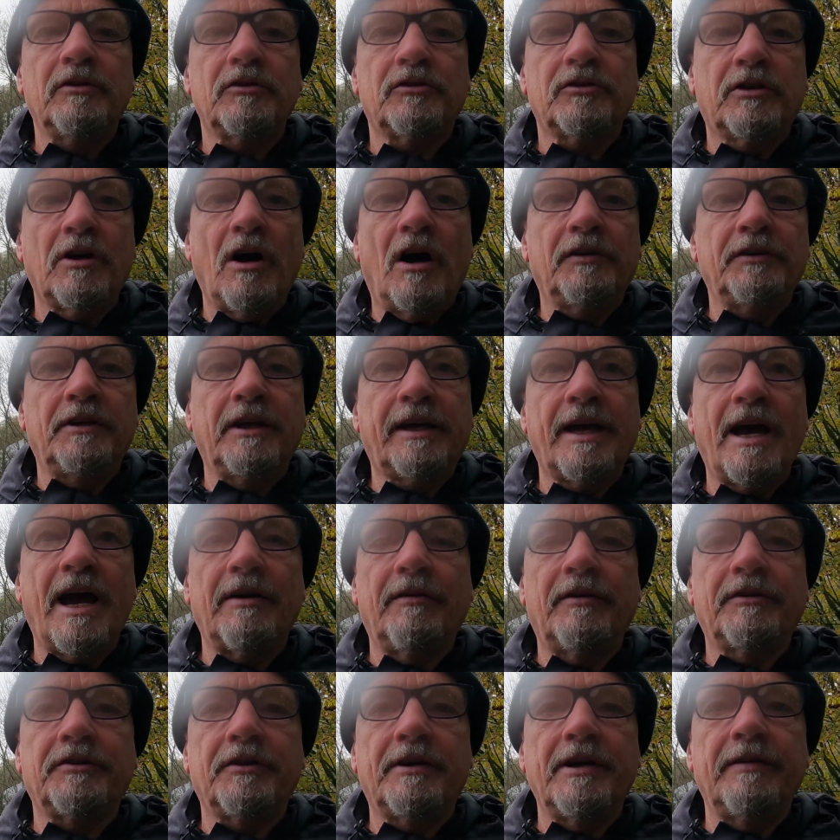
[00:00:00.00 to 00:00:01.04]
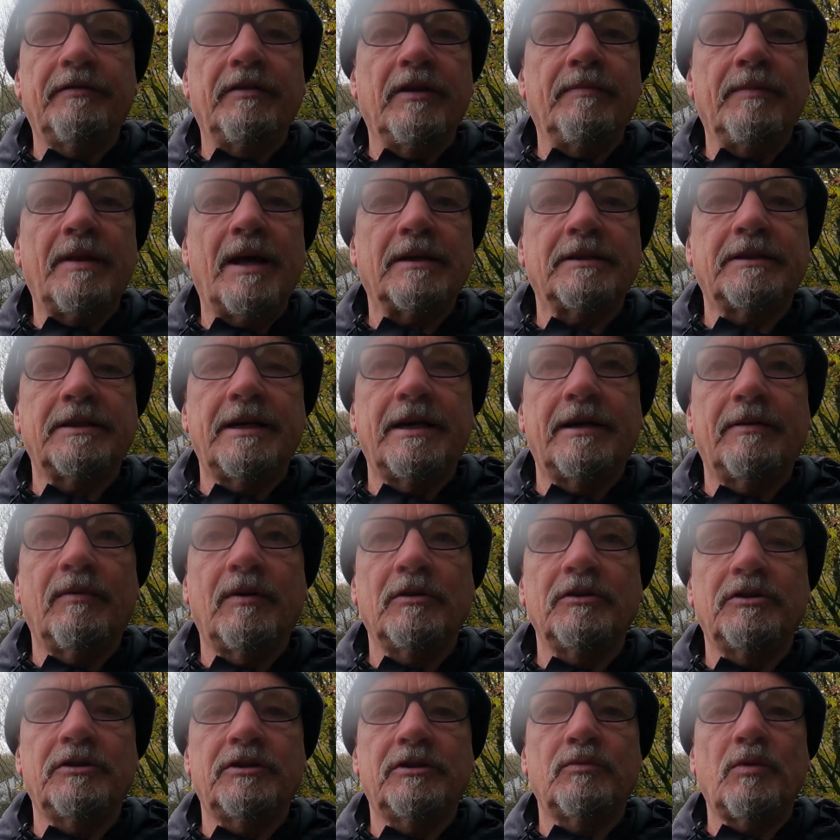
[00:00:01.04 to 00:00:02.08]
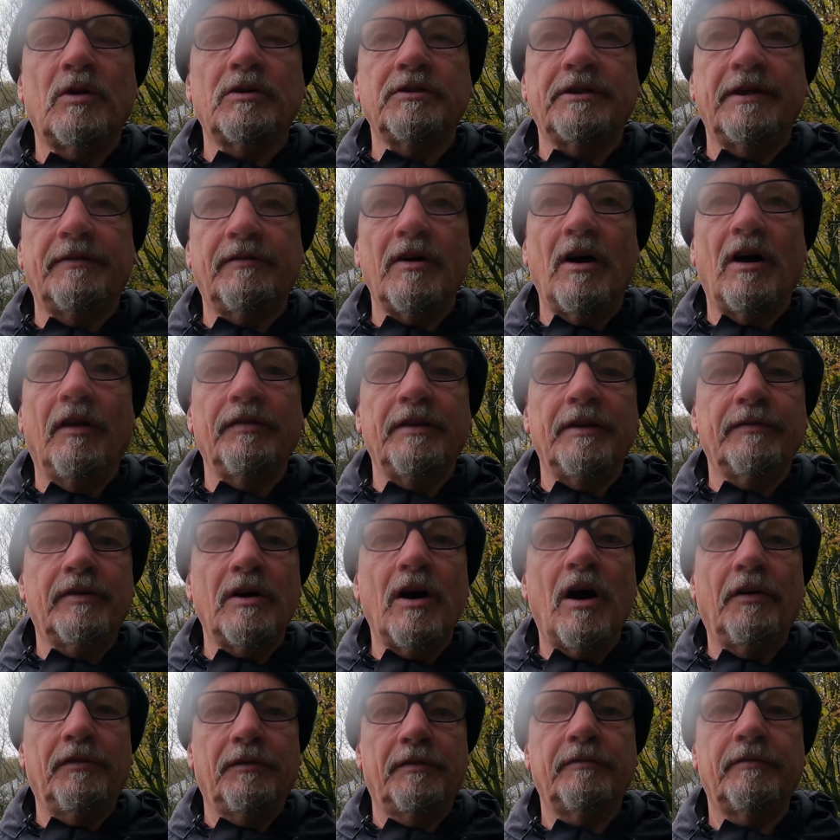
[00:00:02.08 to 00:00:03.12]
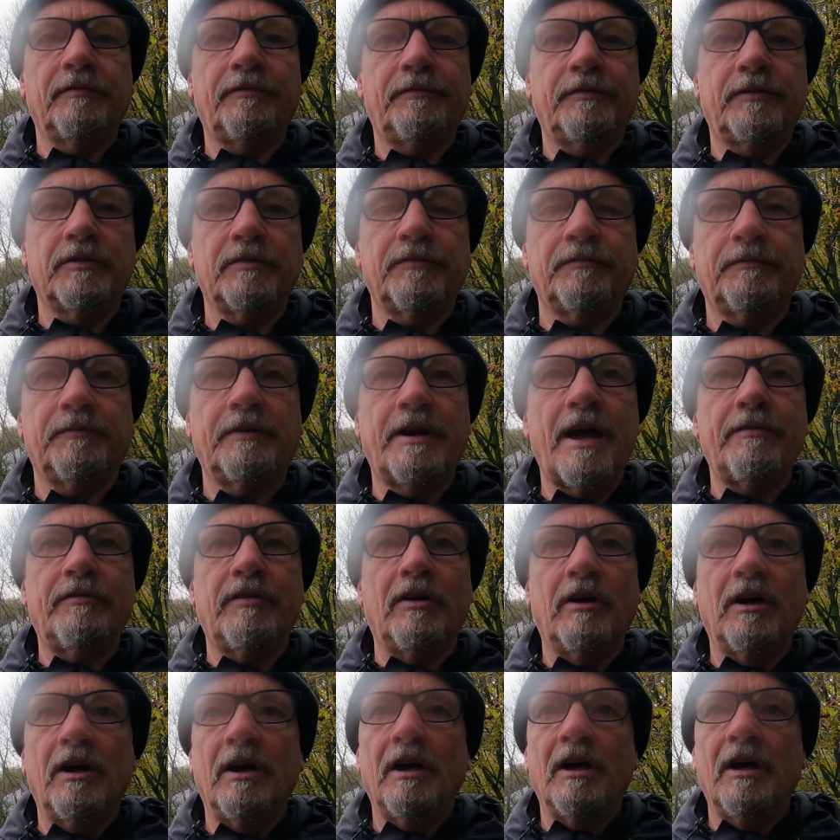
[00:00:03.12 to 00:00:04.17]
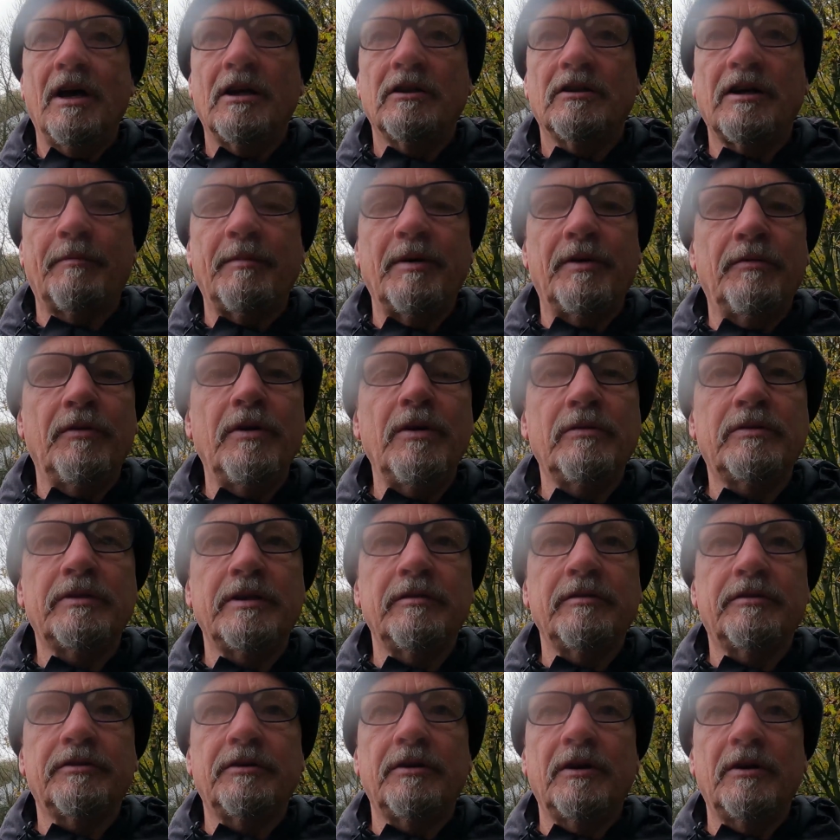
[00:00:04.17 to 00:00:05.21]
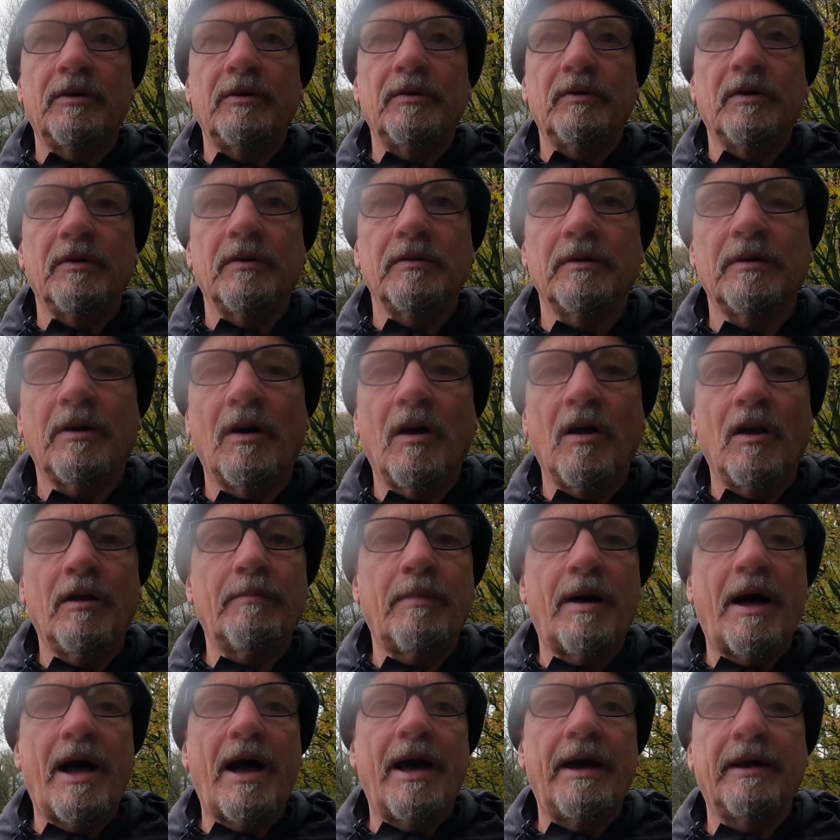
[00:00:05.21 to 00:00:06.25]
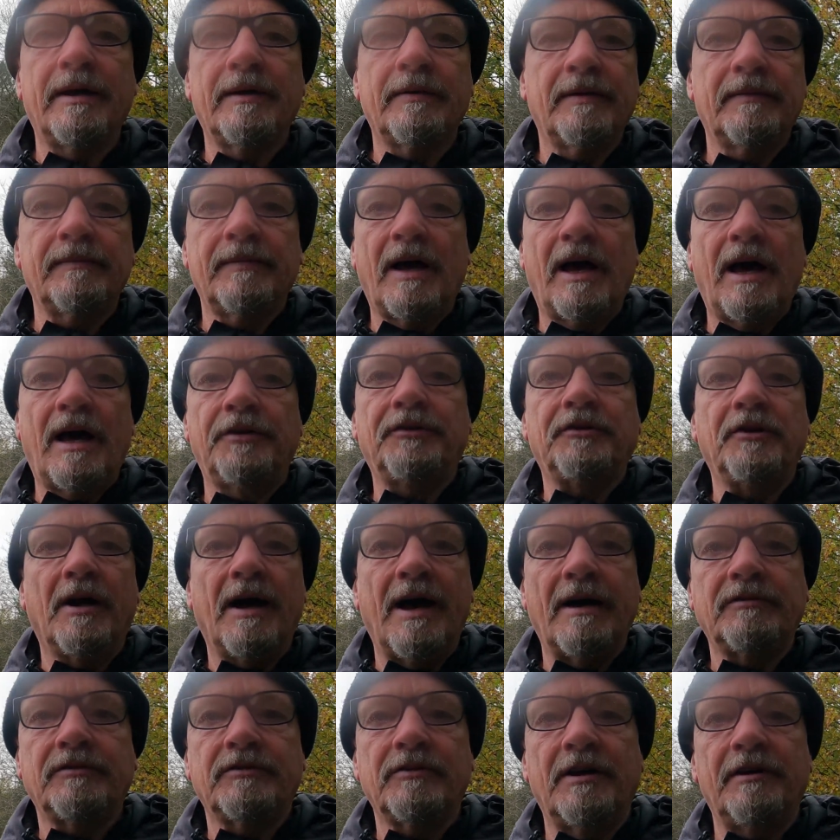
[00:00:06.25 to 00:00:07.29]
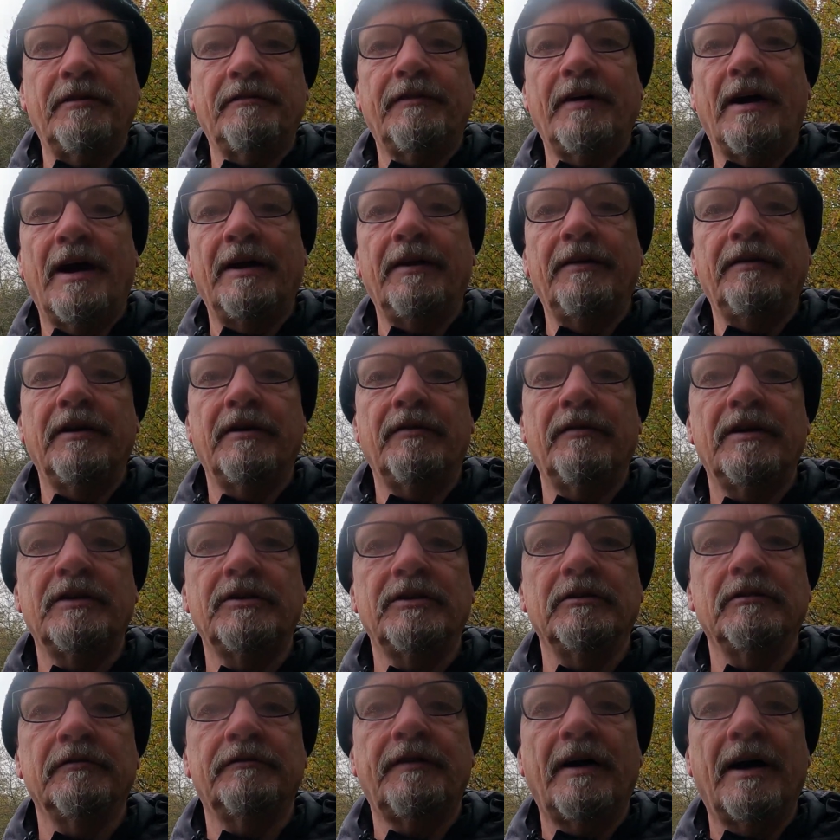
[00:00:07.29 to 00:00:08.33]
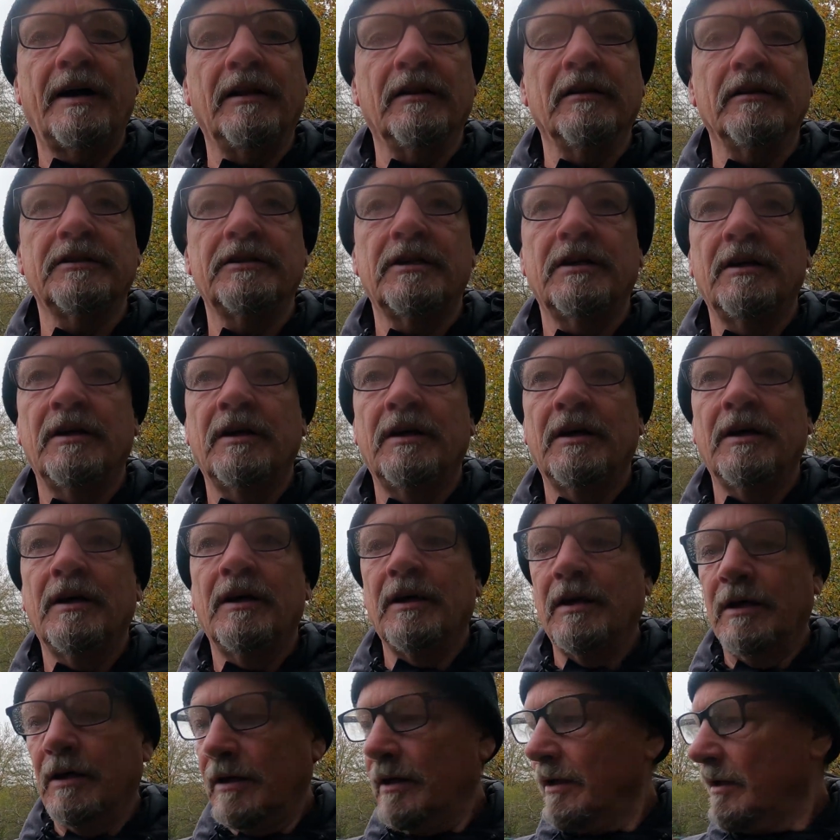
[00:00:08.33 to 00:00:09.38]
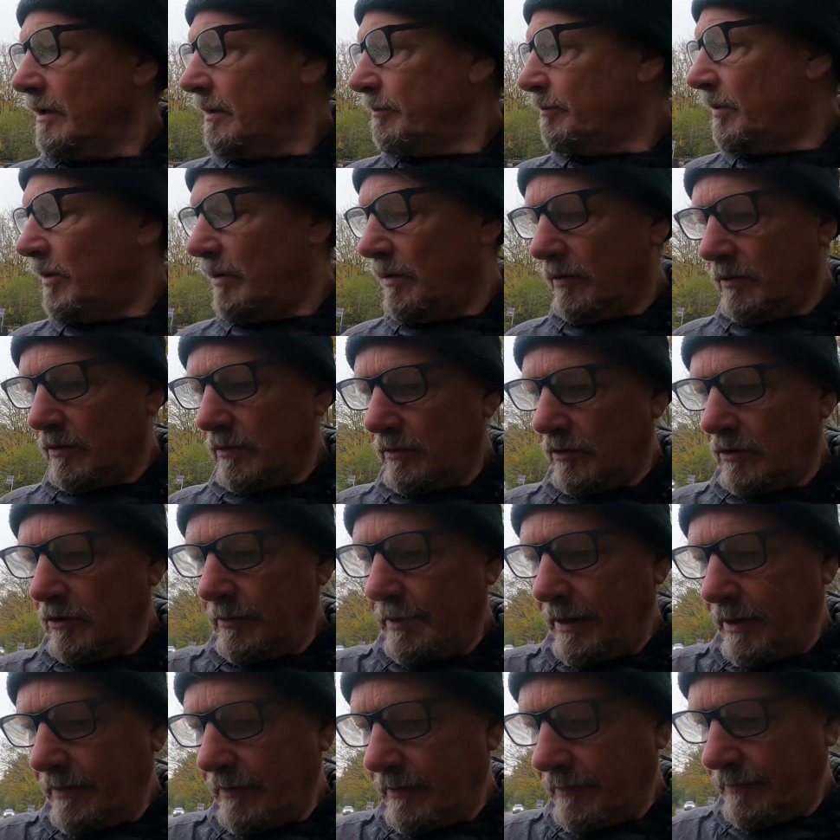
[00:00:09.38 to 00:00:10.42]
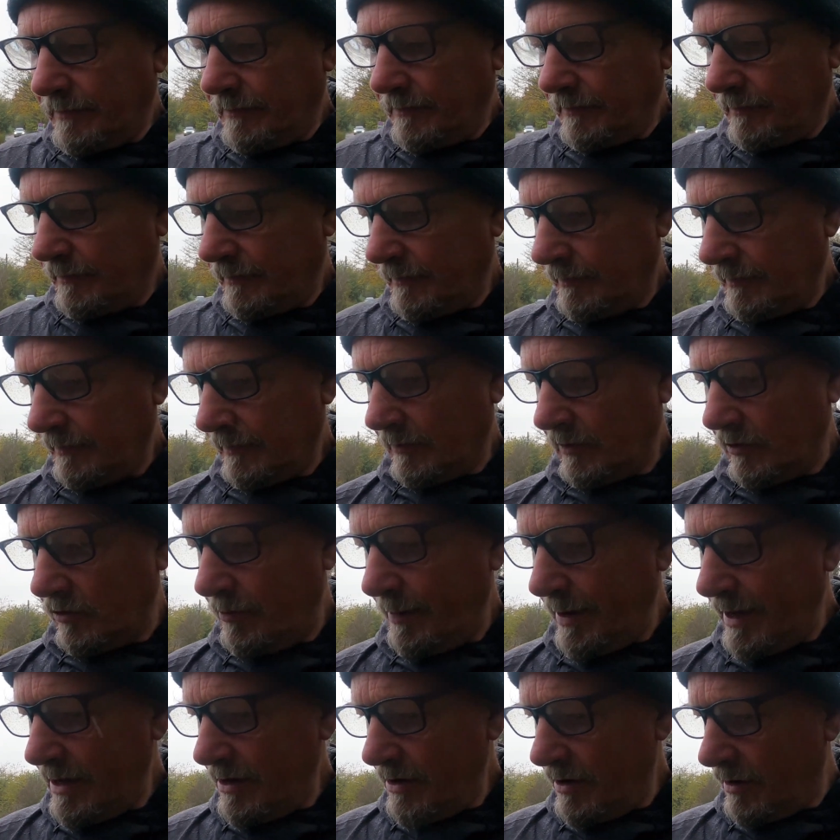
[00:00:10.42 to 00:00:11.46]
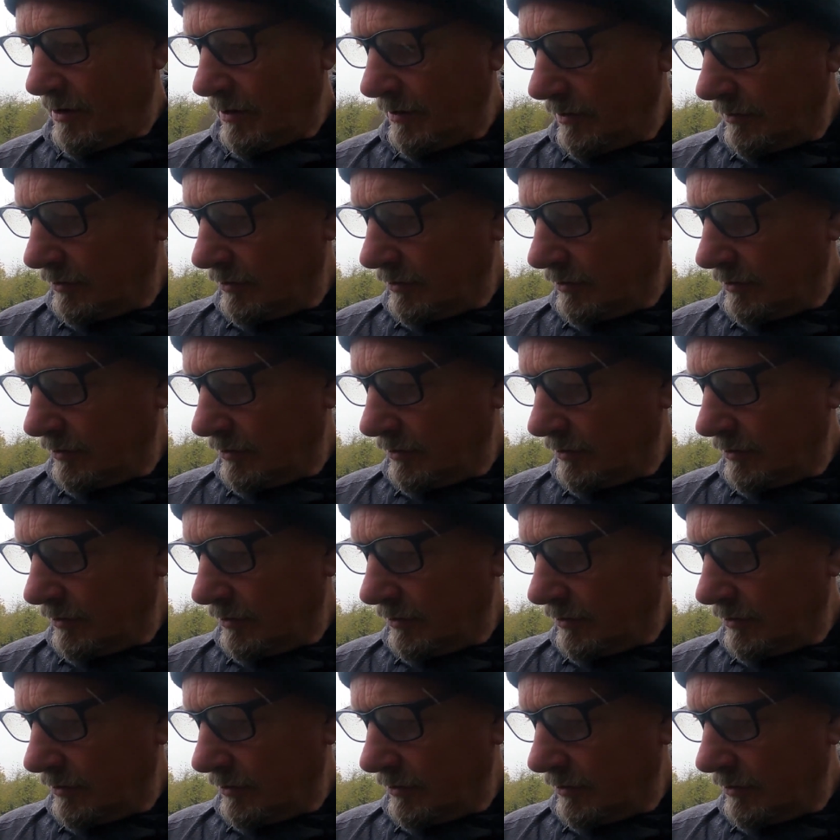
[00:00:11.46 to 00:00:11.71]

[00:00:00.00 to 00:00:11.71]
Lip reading: just gone. You can't retrieve them, that's it. Once they've gone forever. So I've been rooting through all my hard drives trying to find the original files. But come here,